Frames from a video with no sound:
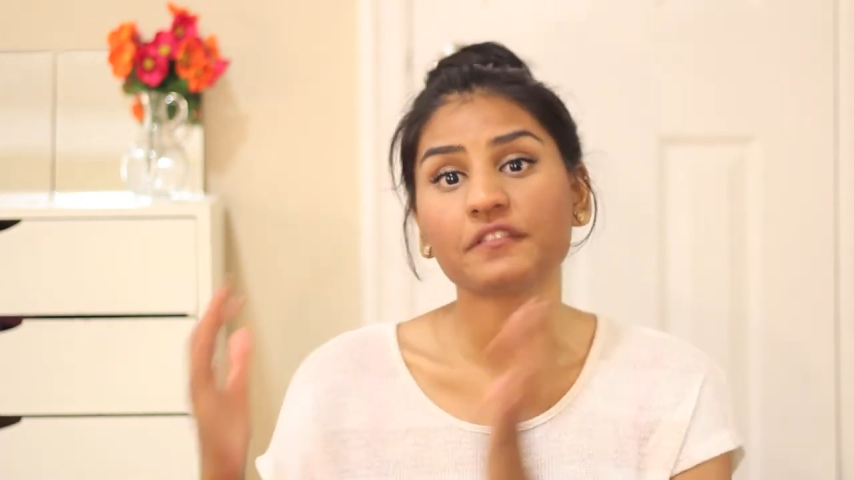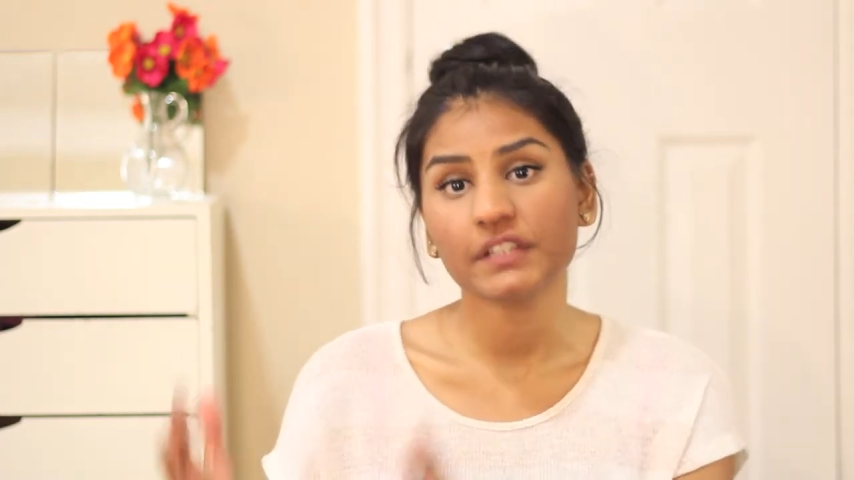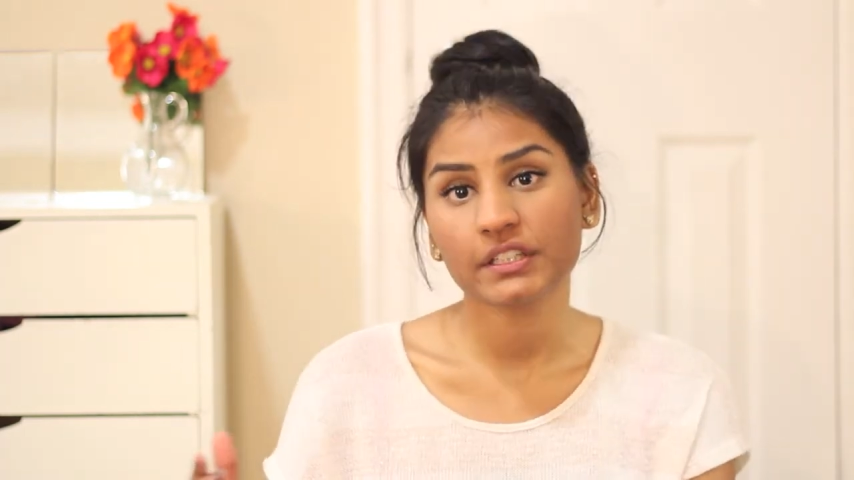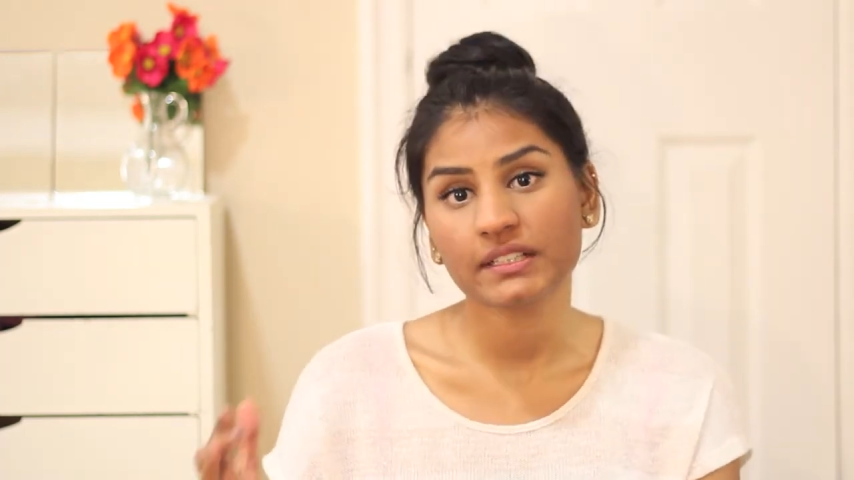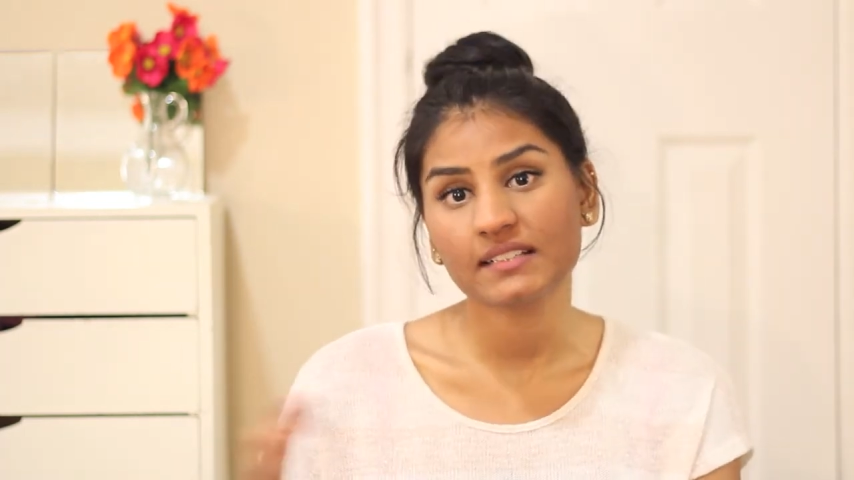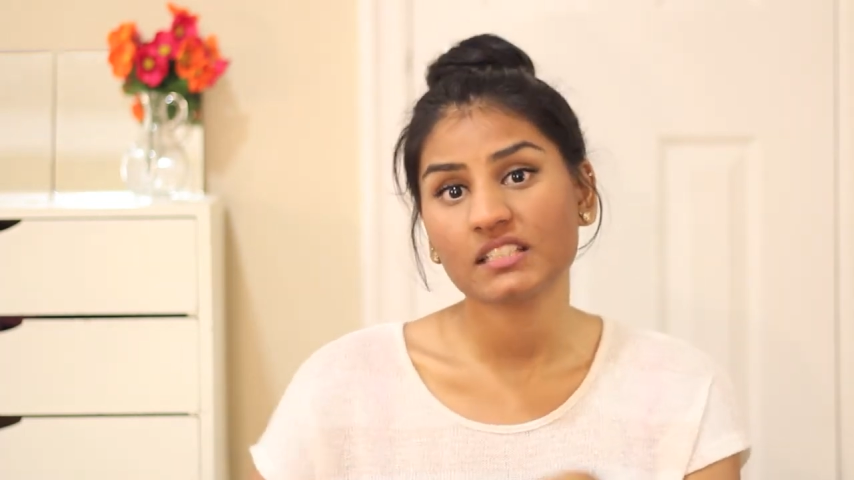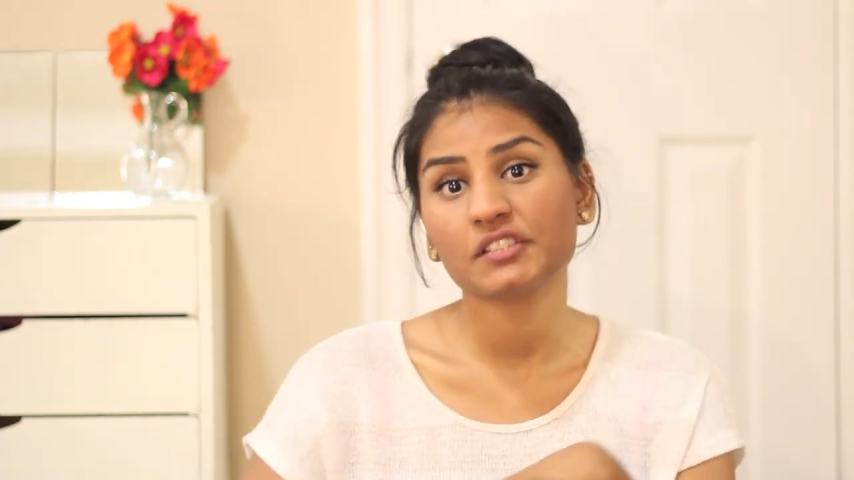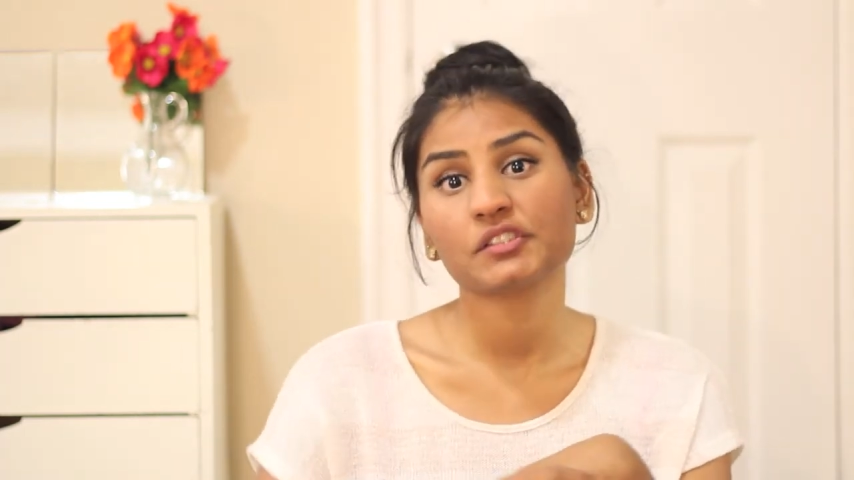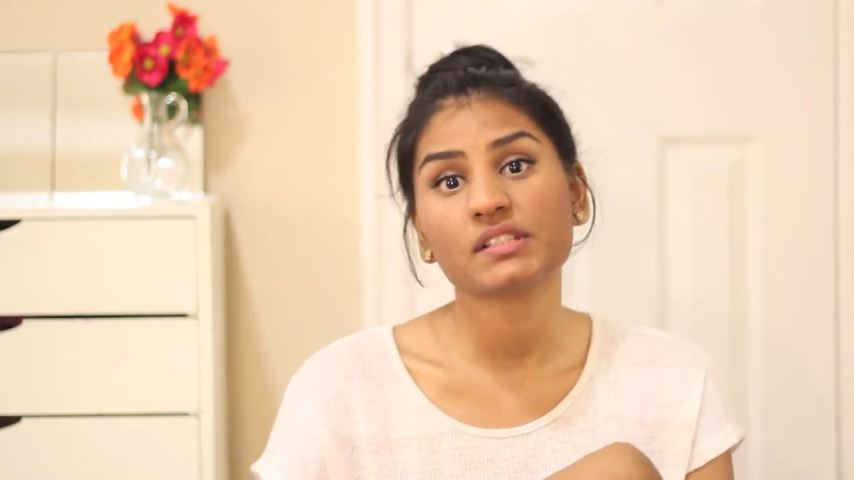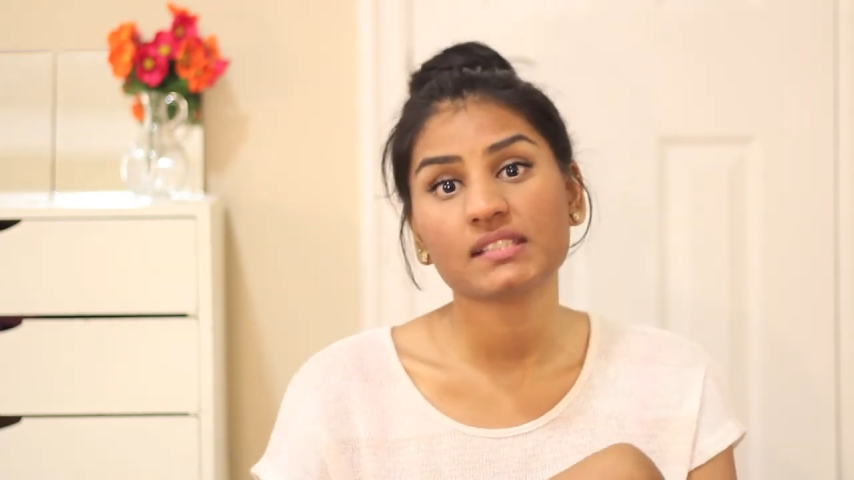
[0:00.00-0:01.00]
fear is to
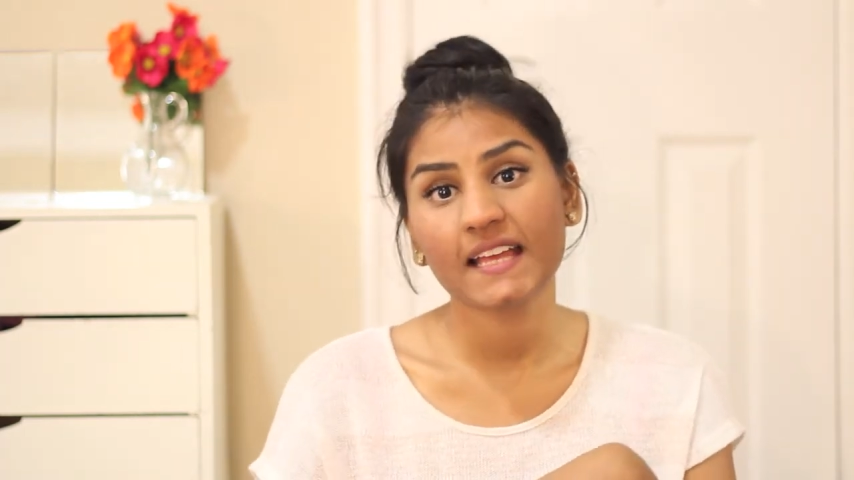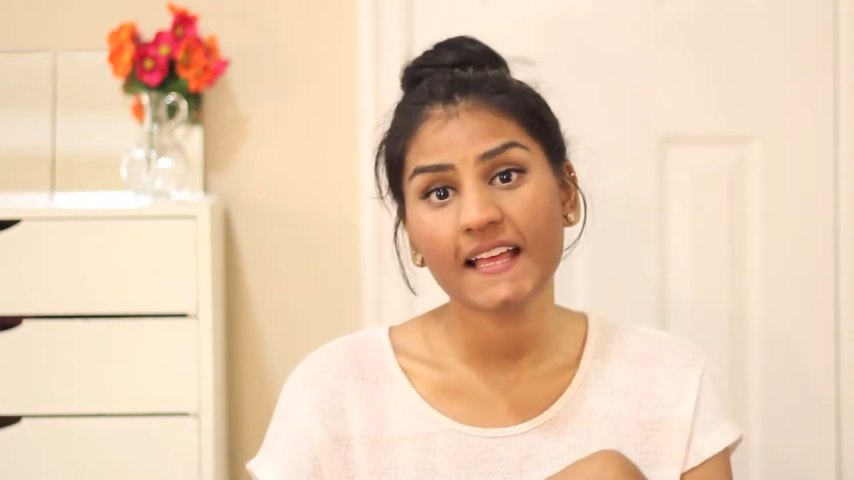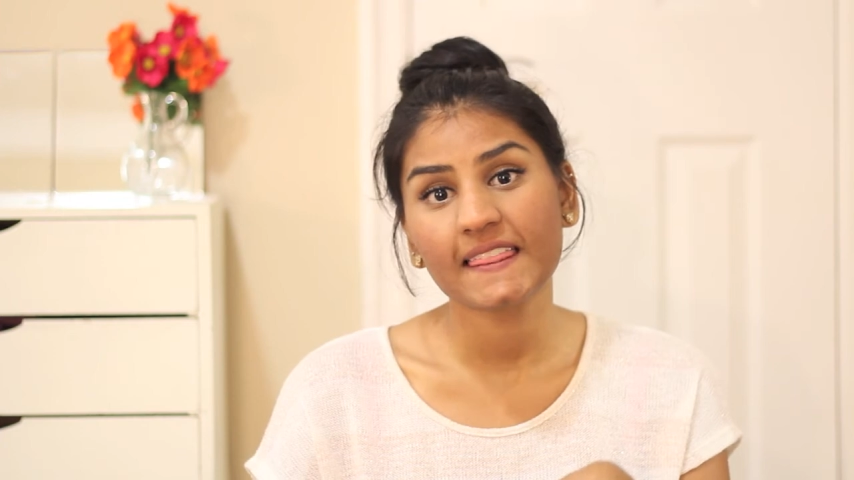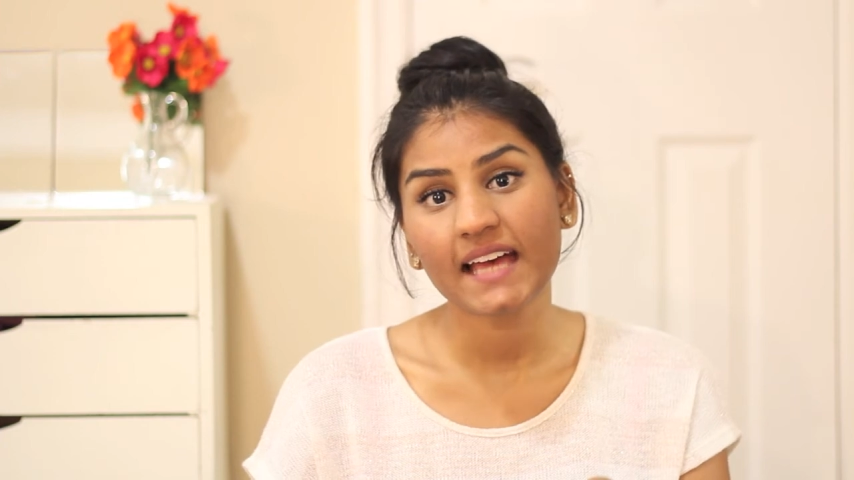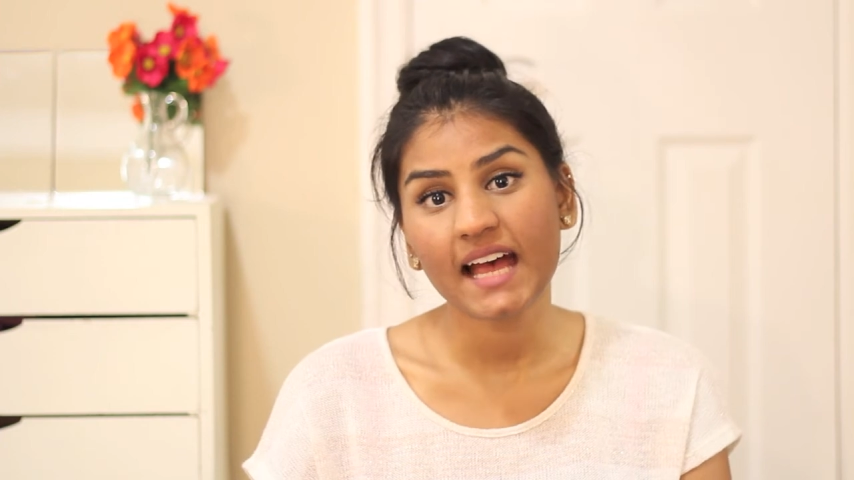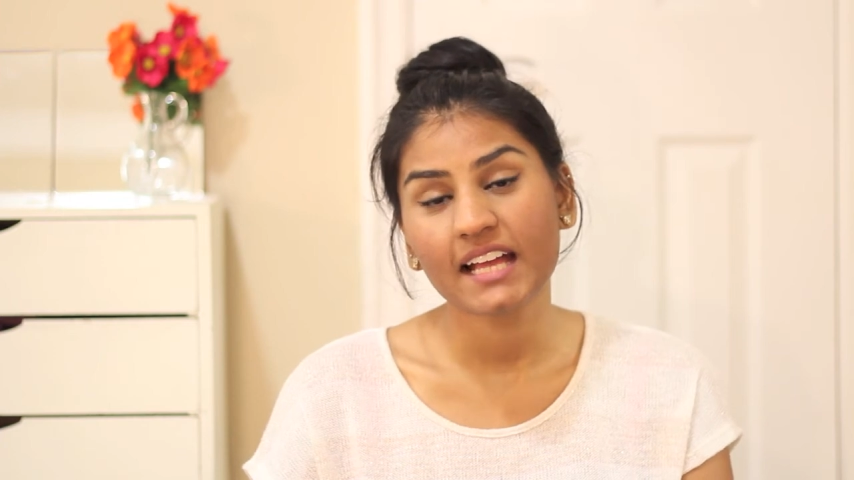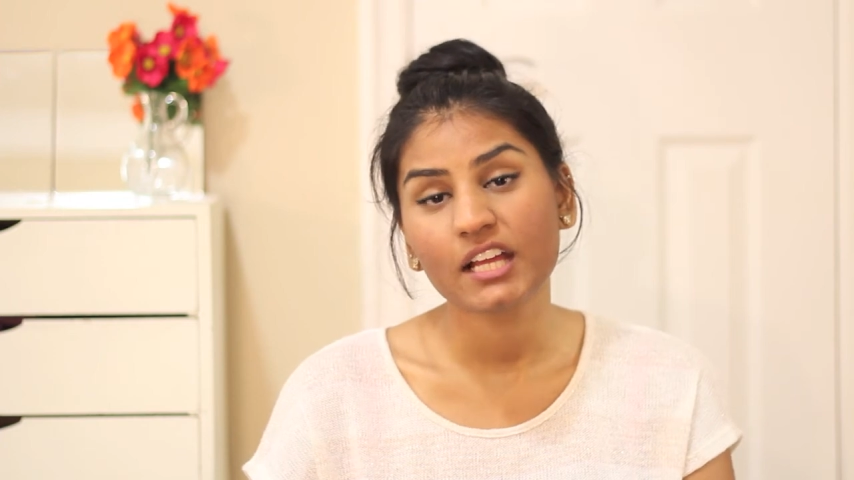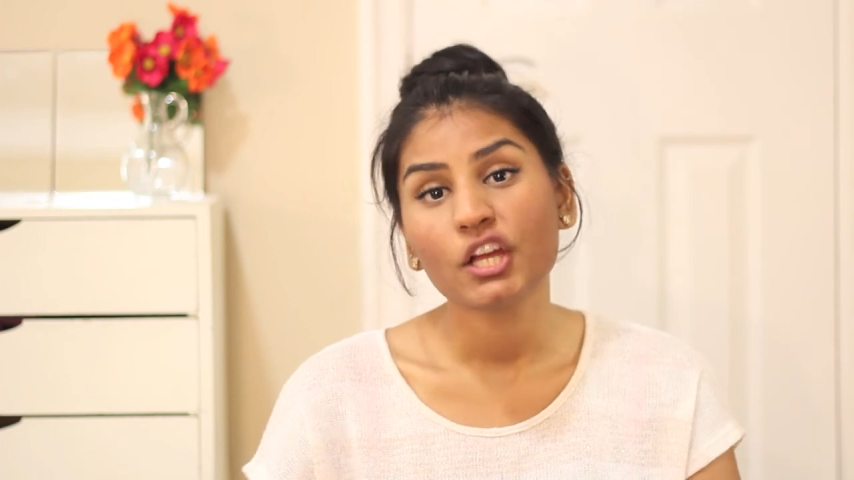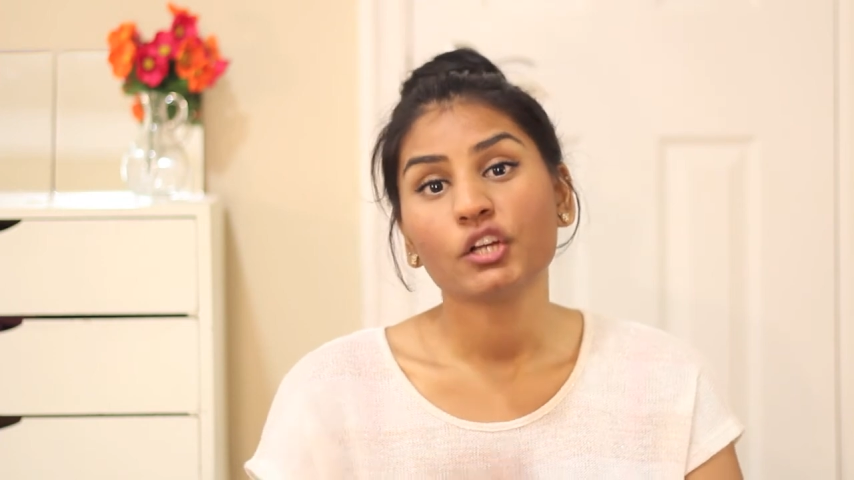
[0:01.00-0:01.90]
understand that